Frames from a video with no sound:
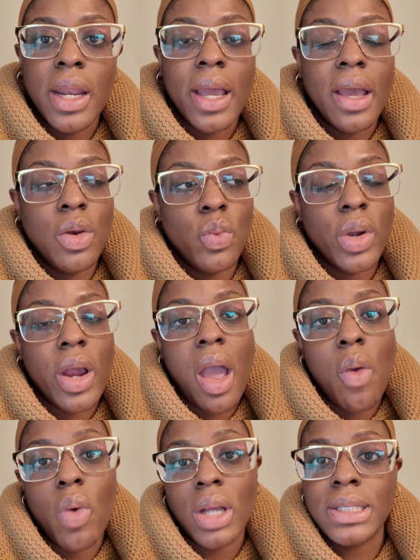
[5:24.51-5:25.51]
and where
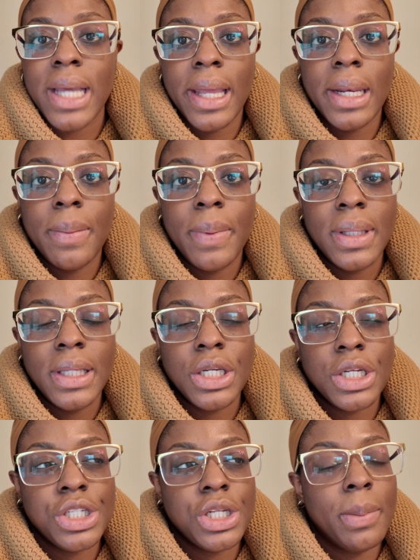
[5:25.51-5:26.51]
I want to end up in
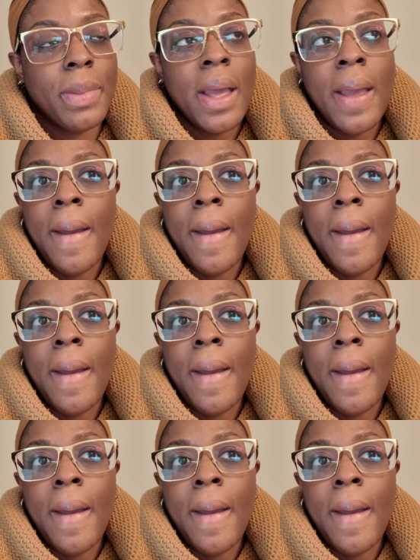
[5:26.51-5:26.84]
leadership.